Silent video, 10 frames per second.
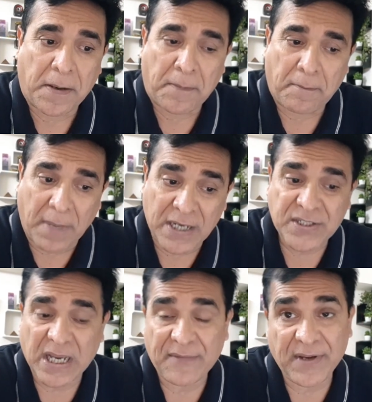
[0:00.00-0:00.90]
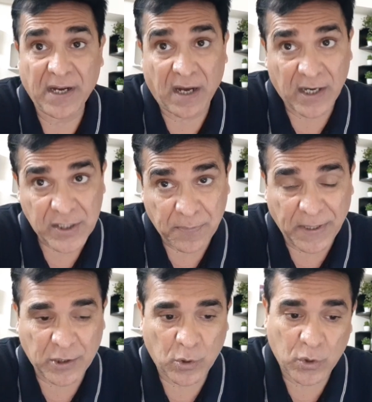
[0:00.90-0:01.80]
Mars having an
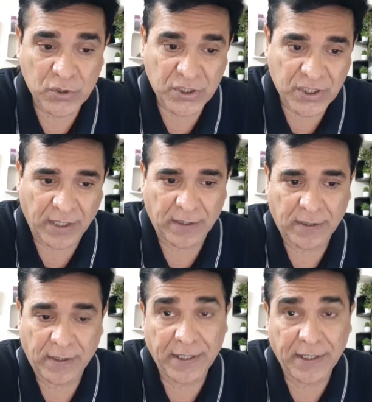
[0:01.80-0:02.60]
aspect on Sun